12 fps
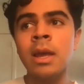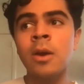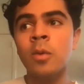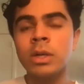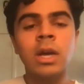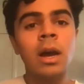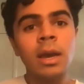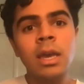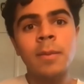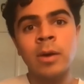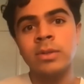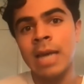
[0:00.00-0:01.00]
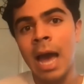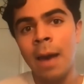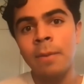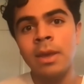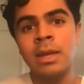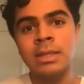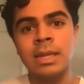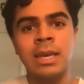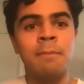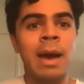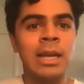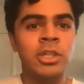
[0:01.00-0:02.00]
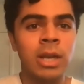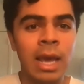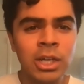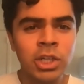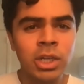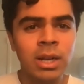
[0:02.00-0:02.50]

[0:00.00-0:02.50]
we're talking about tapping into the imagination